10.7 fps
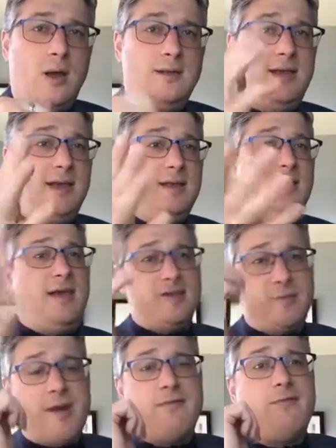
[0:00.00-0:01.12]
DED has
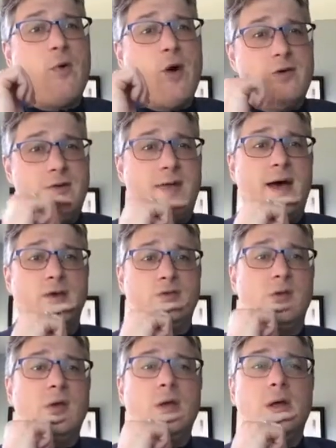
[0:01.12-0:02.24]
about 400,000.